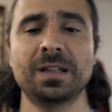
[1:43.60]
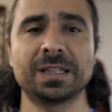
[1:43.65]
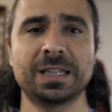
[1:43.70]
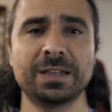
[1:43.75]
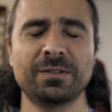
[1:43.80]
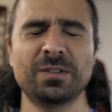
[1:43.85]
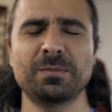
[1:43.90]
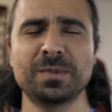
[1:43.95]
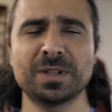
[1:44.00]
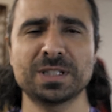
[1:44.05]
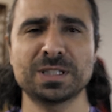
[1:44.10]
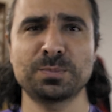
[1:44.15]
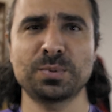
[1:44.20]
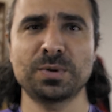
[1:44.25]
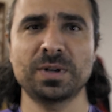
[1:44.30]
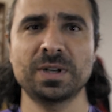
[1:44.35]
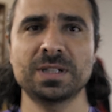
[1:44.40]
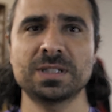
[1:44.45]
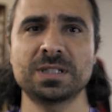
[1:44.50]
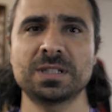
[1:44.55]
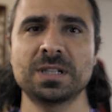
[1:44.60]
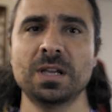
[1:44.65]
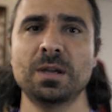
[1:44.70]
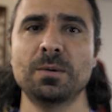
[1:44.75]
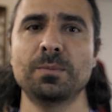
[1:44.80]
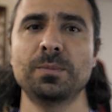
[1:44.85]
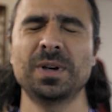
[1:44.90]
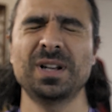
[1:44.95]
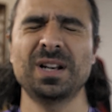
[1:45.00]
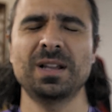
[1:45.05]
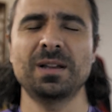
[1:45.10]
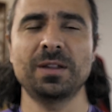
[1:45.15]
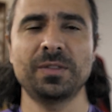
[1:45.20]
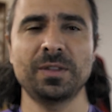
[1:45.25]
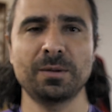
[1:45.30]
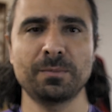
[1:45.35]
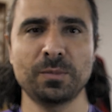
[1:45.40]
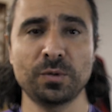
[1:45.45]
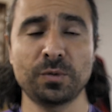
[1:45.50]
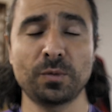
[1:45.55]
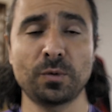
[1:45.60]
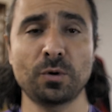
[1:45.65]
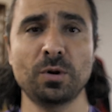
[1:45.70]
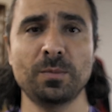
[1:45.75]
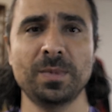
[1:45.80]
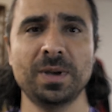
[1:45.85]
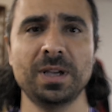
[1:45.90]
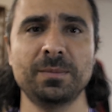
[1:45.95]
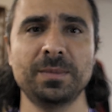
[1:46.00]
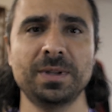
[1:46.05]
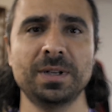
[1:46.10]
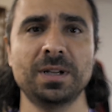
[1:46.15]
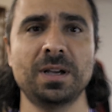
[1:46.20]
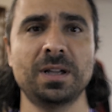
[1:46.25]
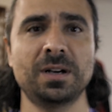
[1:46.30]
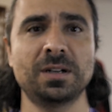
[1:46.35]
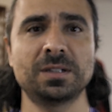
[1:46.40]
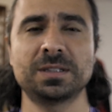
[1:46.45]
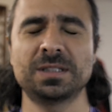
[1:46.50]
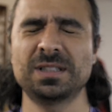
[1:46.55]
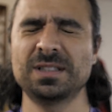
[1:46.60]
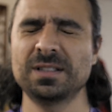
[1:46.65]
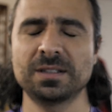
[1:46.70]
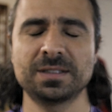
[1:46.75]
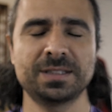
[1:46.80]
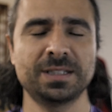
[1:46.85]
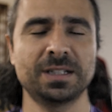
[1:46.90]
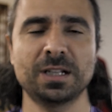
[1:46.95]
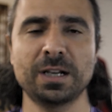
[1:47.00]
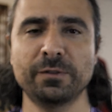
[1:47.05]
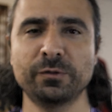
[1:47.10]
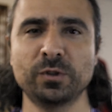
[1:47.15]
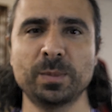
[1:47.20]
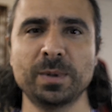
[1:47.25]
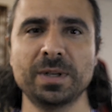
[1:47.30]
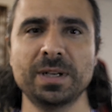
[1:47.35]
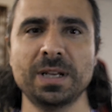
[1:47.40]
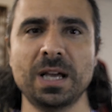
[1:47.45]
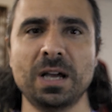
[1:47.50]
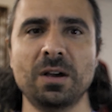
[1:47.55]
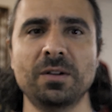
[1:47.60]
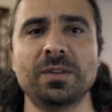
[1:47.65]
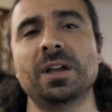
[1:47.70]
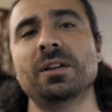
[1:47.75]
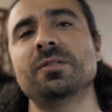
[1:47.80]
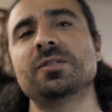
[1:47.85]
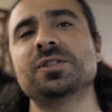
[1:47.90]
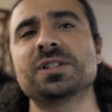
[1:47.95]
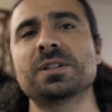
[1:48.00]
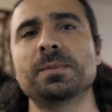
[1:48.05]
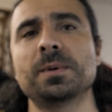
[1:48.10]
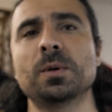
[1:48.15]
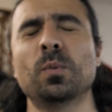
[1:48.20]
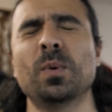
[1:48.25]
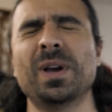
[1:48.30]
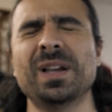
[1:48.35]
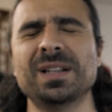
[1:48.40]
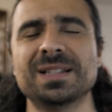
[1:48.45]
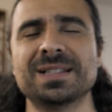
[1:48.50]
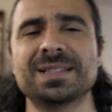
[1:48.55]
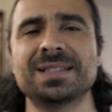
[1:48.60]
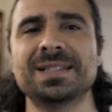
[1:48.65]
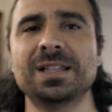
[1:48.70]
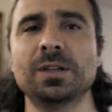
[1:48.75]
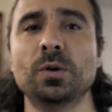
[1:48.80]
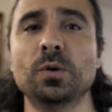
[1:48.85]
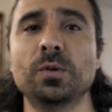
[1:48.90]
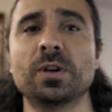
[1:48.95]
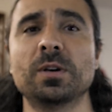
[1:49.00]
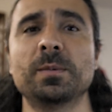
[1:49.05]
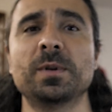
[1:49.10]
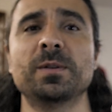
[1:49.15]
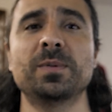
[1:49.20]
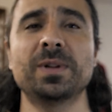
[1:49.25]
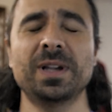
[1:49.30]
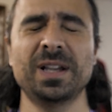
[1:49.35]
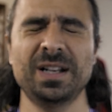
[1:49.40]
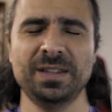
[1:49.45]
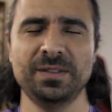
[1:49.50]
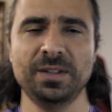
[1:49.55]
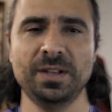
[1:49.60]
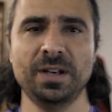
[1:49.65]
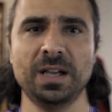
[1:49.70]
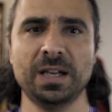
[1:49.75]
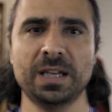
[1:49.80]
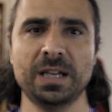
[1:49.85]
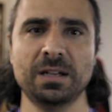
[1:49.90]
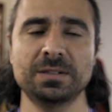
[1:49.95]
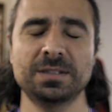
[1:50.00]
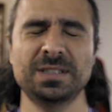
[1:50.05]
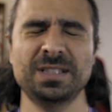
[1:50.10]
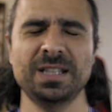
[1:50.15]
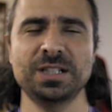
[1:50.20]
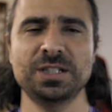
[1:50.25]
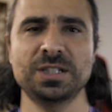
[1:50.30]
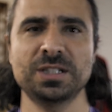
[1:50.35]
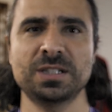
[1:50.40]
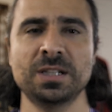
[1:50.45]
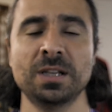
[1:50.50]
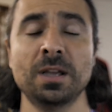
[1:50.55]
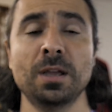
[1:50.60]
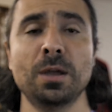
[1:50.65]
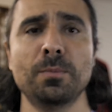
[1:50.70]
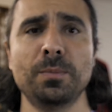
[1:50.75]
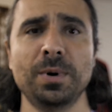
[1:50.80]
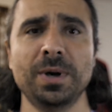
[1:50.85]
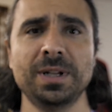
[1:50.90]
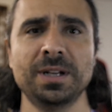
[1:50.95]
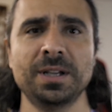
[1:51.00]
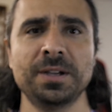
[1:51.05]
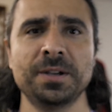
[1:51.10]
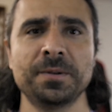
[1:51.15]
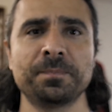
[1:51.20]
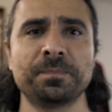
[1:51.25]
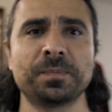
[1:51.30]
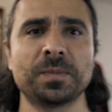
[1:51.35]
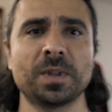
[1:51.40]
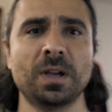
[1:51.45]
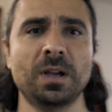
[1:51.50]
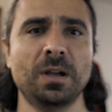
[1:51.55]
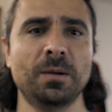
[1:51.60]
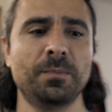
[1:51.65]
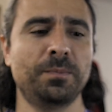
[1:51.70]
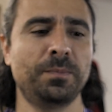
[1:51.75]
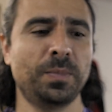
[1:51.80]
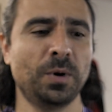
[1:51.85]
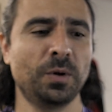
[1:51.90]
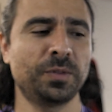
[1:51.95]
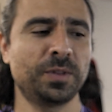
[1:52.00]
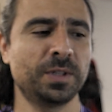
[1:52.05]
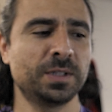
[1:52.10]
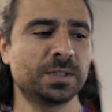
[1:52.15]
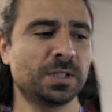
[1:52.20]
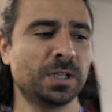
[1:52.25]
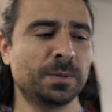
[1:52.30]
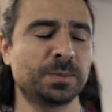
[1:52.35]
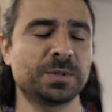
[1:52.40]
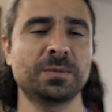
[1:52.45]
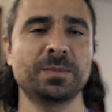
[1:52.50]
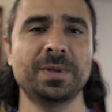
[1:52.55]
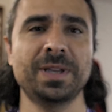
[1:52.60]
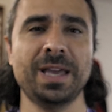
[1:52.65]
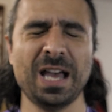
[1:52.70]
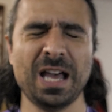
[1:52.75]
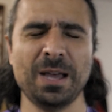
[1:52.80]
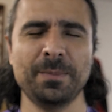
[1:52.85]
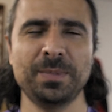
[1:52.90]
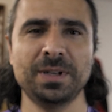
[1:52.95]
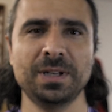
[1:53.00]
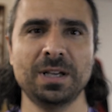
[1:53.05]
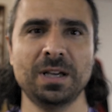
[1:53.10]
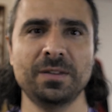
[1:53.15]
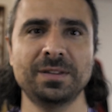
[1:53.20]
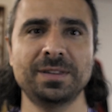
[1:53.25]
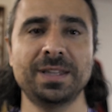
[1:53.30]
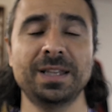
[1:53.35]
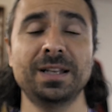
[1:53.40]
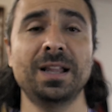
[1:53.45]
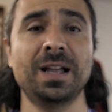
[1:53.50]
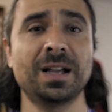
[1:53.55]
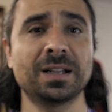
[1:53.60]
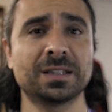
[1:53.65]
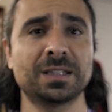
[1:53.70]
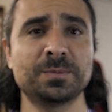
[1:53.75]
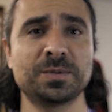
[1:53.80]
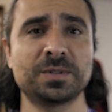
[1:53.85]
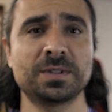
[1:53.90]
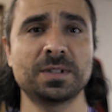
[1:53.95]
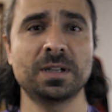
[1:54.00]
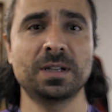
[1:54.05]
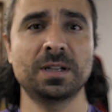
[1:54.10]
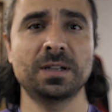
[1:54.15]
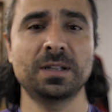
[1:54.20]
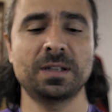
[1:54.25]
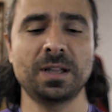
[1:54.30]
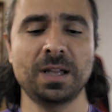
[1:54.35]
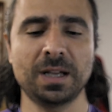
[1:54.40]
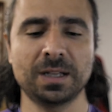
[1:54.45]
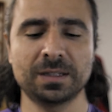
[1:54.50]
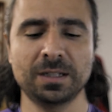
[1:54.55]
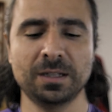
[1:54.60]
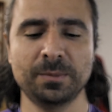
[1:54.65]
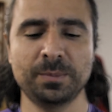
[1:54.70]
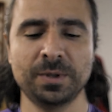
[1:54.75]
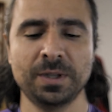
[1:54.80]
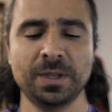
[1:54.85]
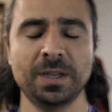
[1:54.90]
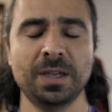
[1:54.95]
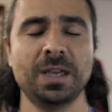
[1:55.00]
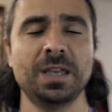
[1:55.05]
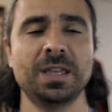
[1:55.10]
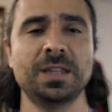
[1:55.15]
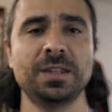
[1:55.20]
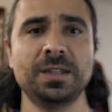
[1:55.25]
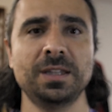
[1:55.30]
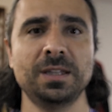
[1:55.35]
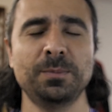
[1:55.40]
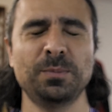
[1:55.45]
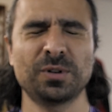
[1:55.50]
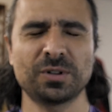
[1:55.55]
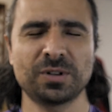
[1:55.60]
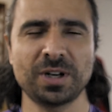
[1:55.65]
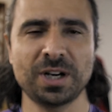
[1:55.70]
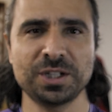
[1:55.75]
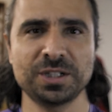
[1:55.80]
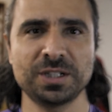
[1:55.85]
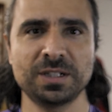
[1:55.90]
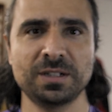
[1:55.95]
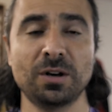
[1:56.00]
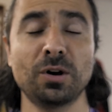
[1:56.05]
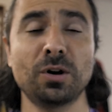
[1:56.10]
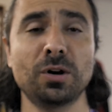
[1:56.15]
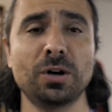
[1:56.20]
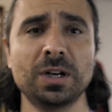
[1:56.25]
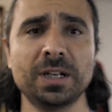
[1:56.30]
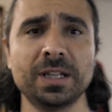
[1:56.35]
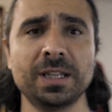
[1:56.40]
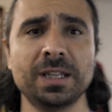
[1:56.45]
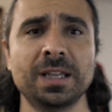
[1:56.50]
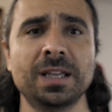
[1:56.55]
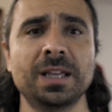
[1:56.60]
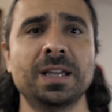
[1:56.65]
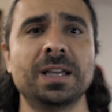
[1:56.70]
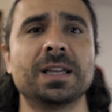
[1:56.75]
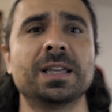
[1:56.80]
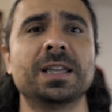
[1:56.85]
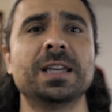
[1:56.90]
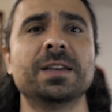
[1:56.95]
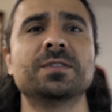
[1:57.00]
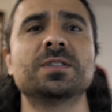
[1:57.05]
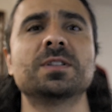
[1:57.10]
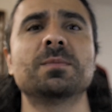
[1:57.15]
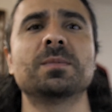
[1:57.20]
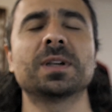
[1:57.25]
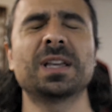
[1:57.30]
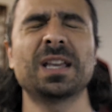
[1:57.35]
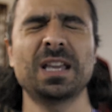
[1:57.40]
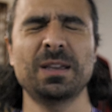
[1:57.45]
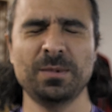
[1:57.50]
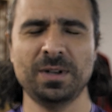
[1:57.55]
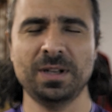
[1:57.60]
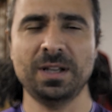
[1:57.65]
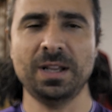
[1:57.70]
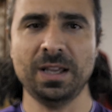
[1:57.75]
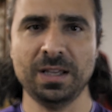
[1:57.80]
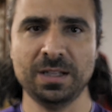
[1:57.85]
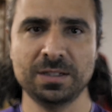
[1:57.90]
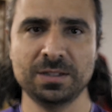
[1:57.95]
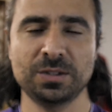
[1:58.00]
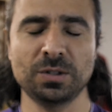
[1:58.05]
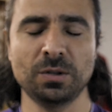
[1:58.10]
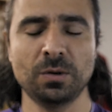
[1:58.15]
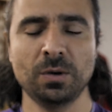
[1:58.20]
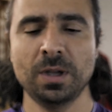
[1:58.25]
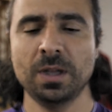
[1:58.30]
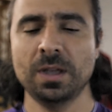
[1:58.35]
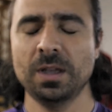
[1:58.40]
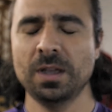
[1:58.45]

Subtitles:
give them experience. But I think both Roma and Milan are sitting comfortably now, and then they're just going to be waiting to see who they're going to be playing in the knockout stages. But both these clubs can be happy now that they locked up the progression early. Gives them a game in hand. So